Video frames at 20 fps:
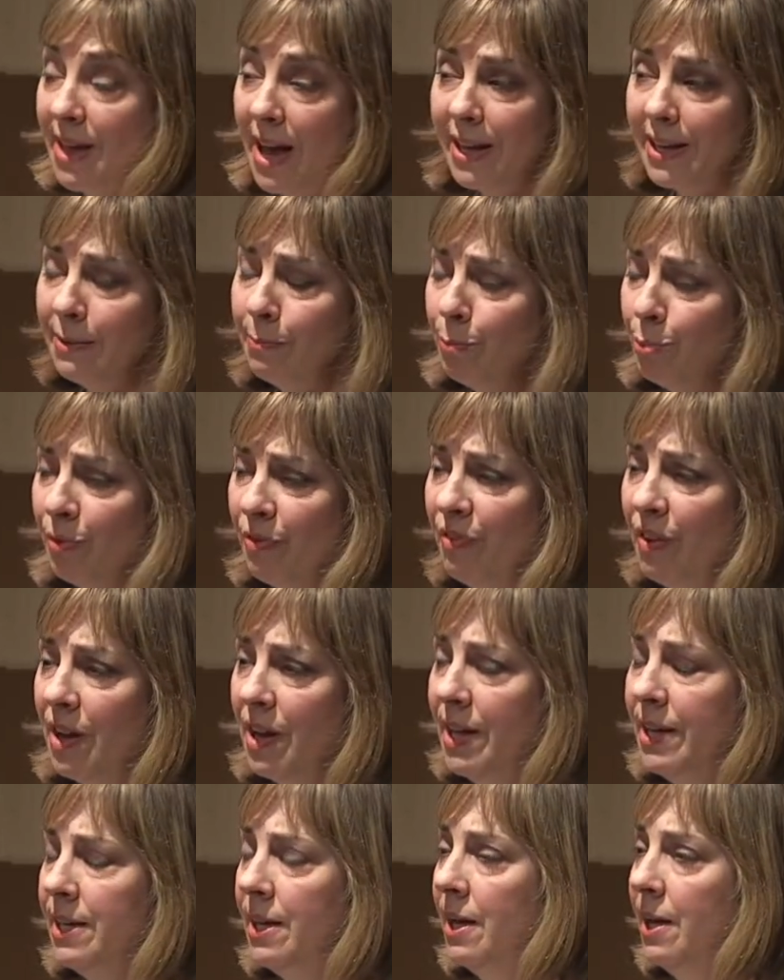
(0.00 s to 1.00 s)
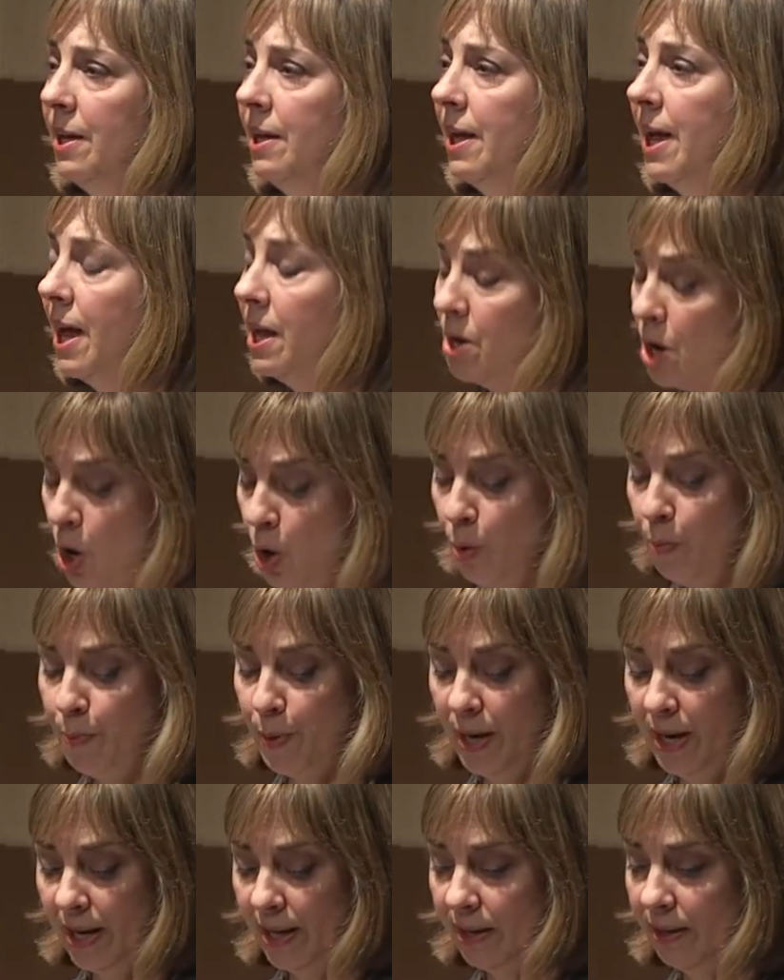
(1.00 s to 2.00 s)
That can provide an
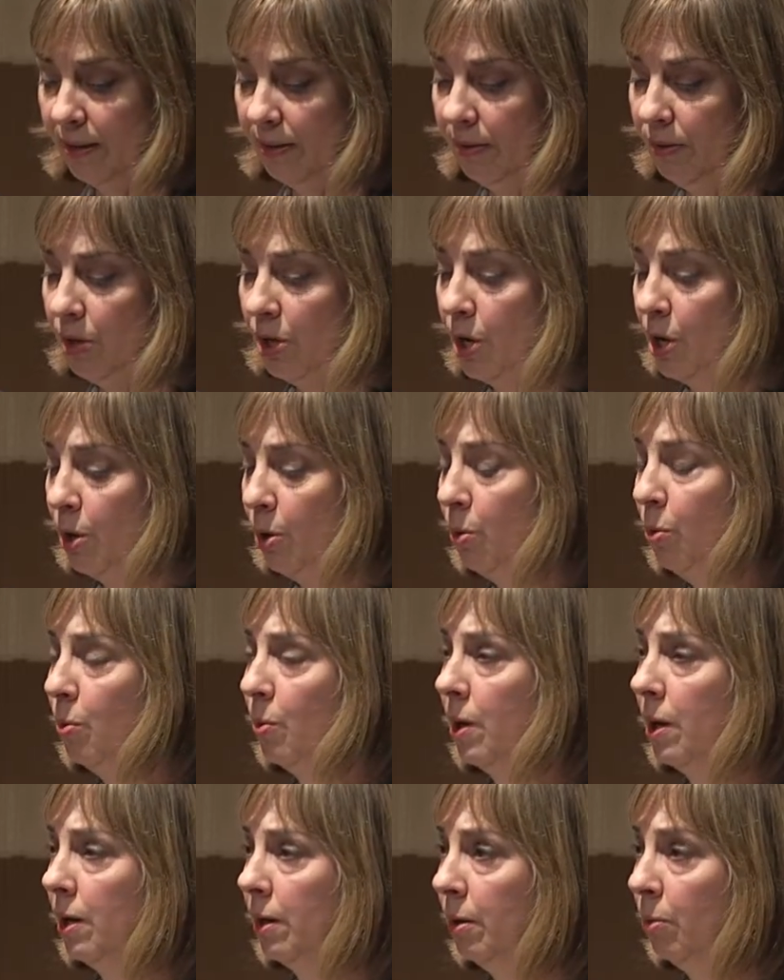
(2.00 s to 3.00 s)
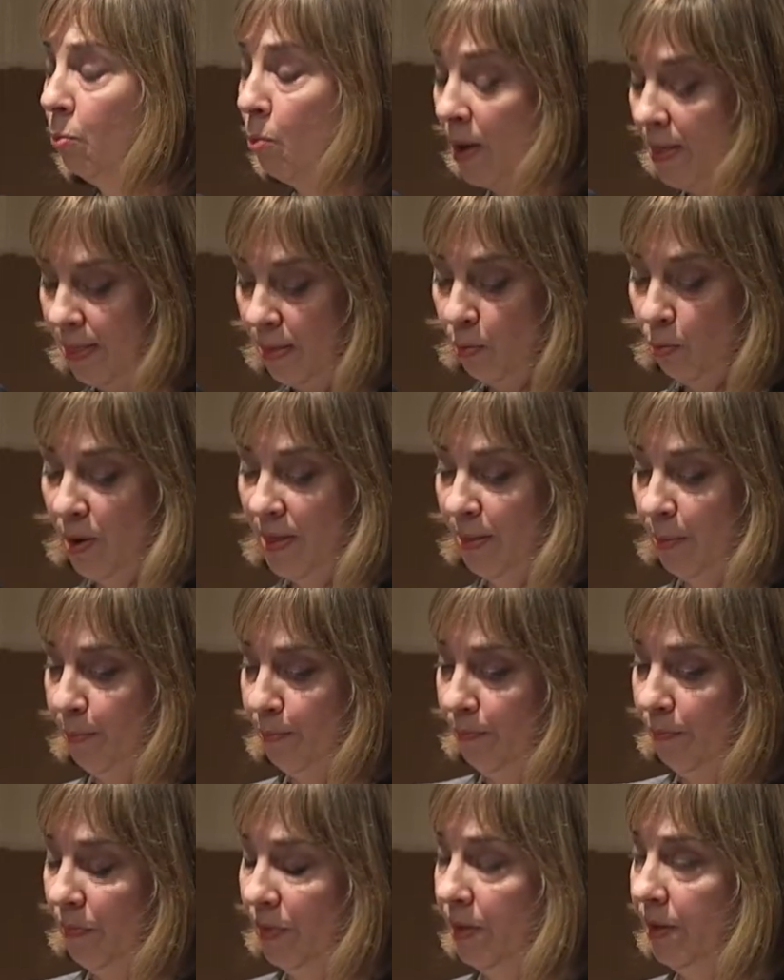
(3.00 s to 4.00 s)
opening, you know, uh, when, the, when
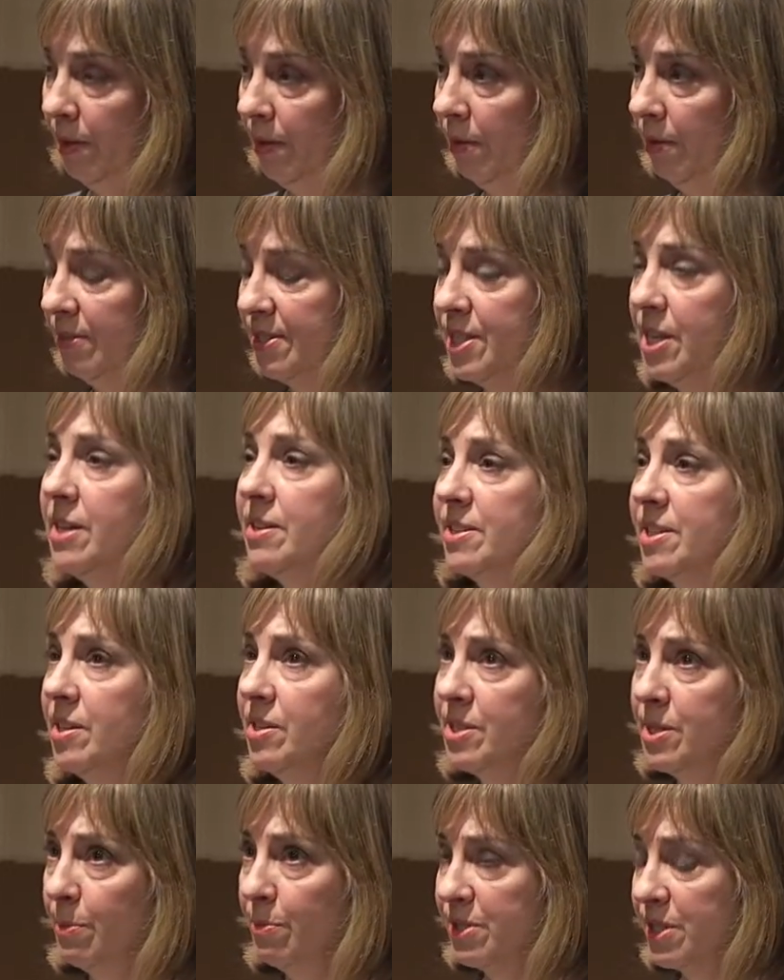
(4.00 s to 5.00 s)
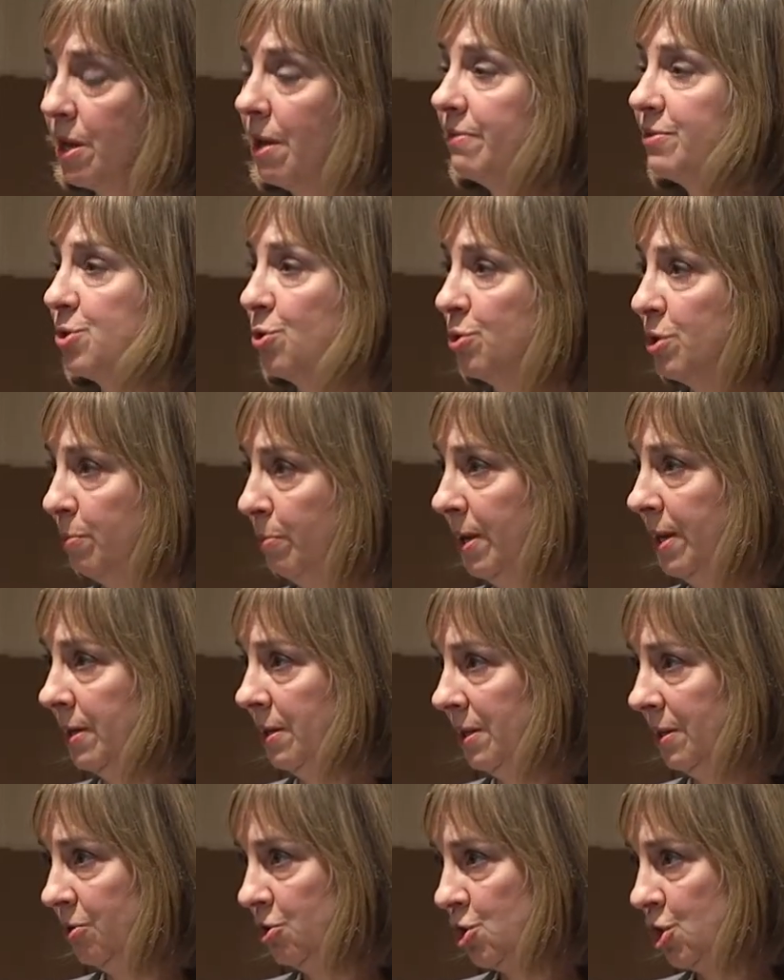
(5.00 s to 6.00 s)
the, the citizens themselves are
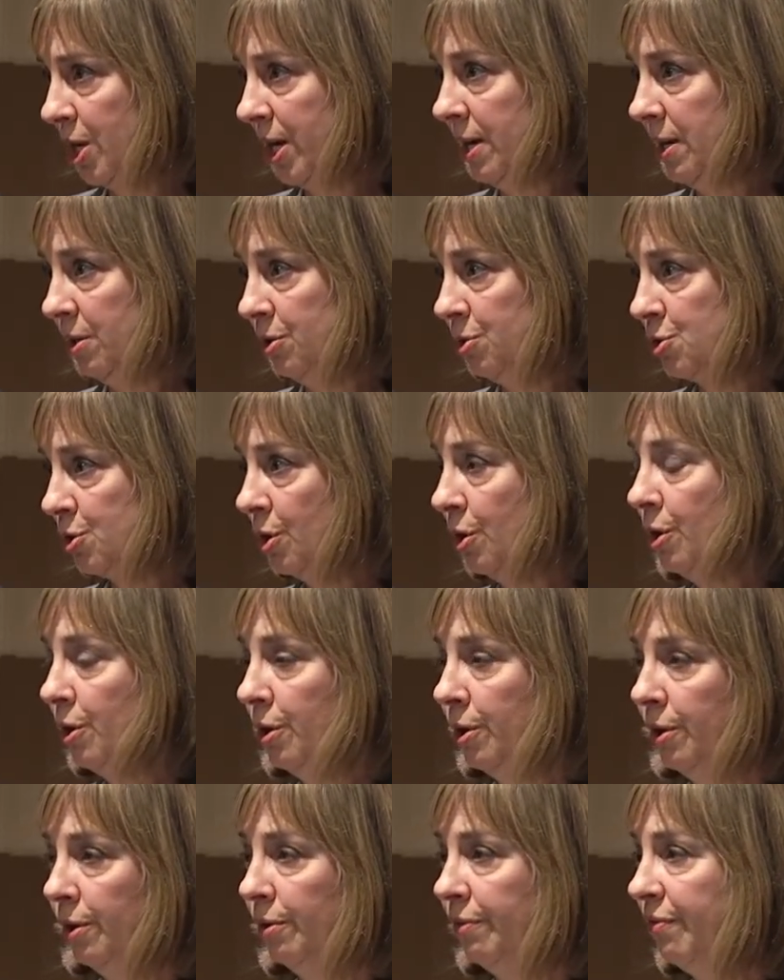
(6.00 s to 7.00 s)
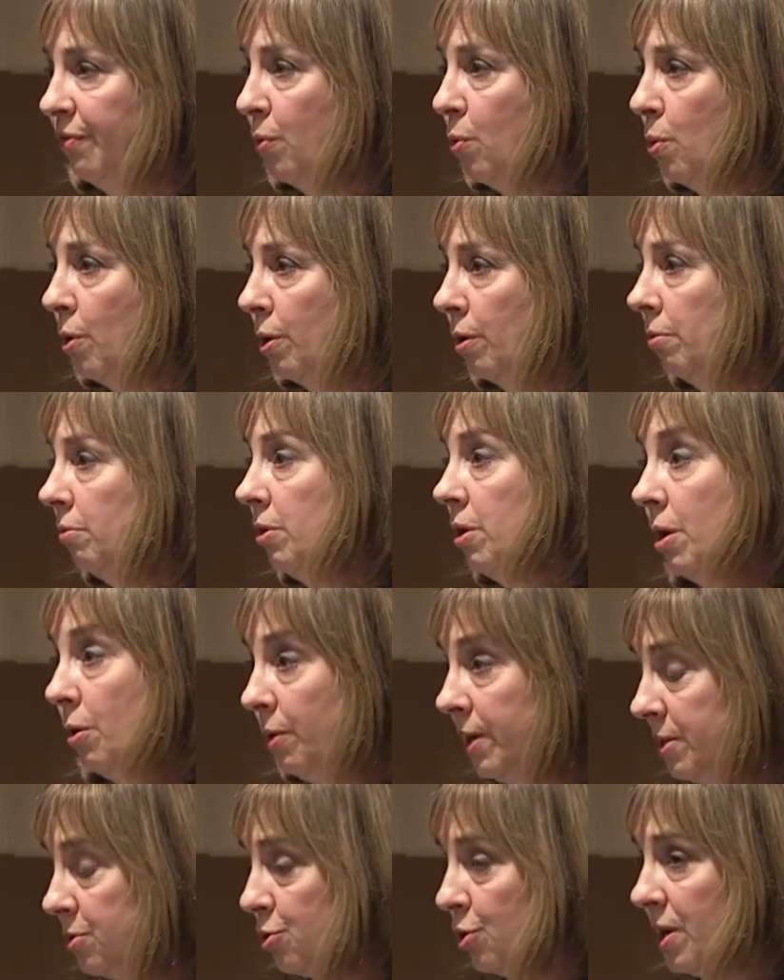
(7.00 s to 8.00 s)
demanding change for, you know,
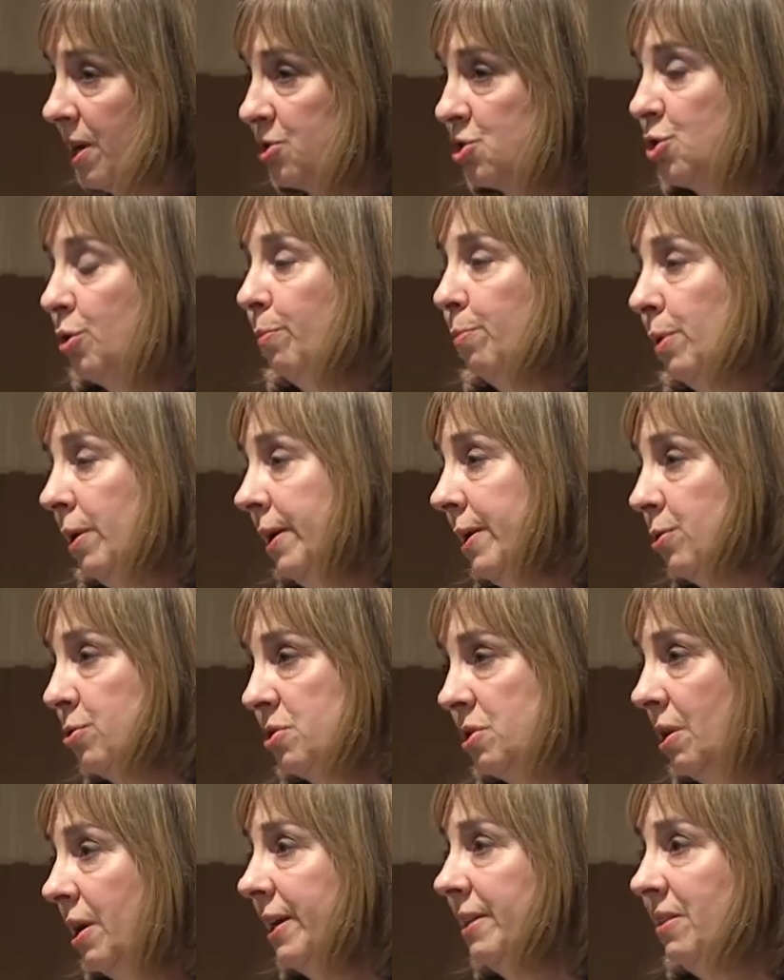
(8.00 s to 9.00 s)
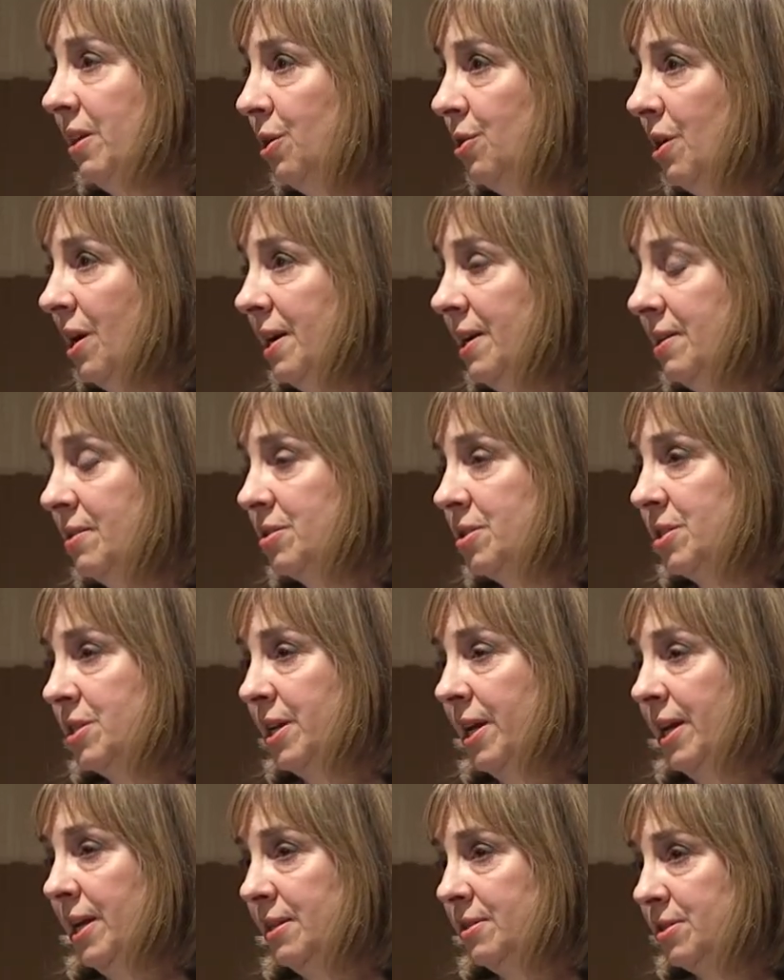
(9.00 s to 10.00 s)
international players like the United
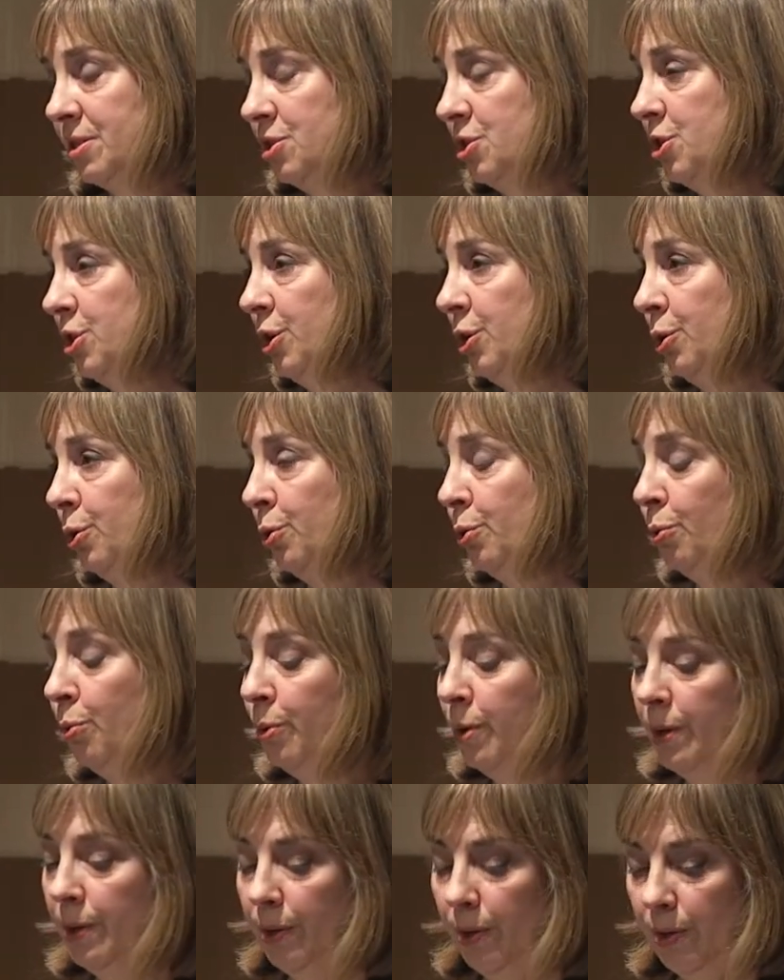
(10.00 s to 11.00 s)
States to